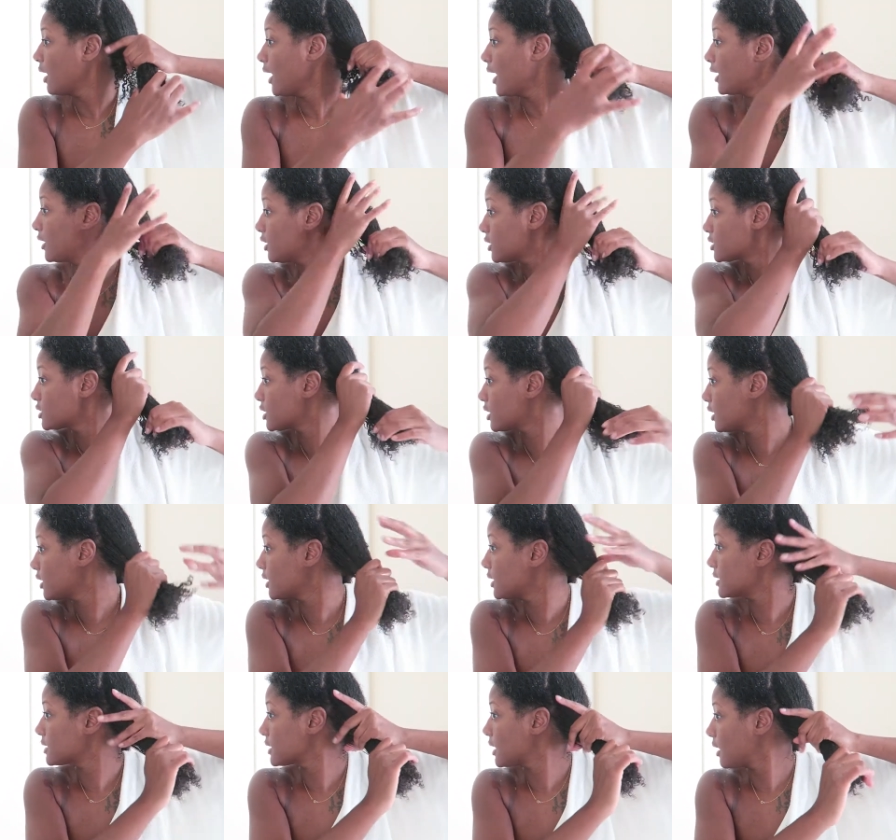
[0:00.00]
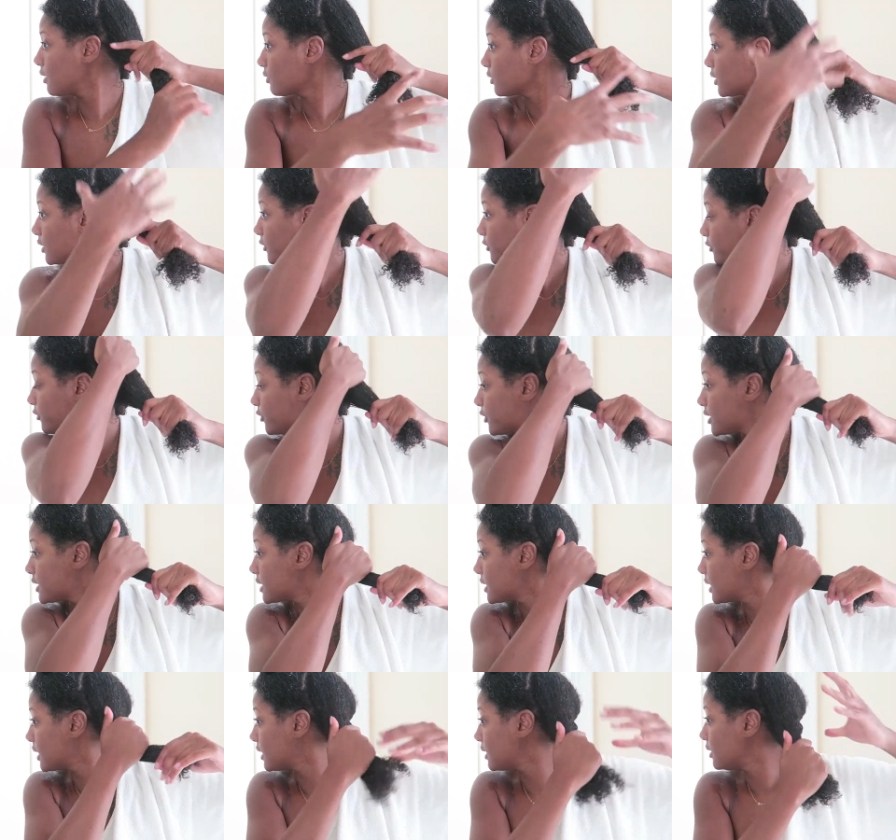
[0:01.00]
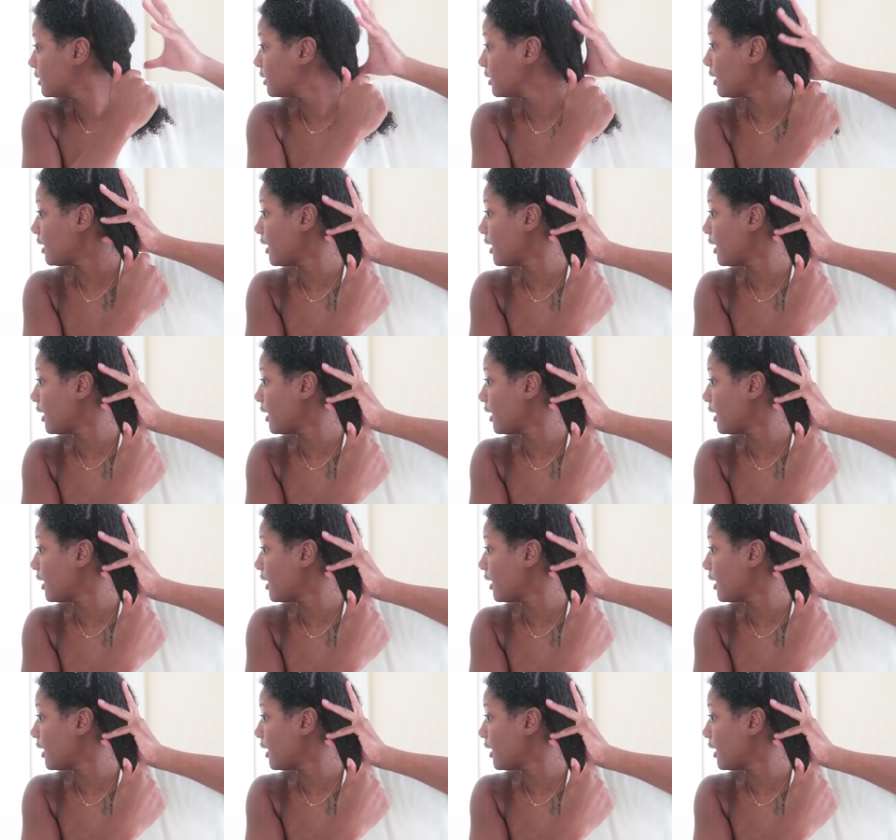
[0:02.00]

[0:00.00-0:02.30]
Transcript: It looks good, it's not really frizzy.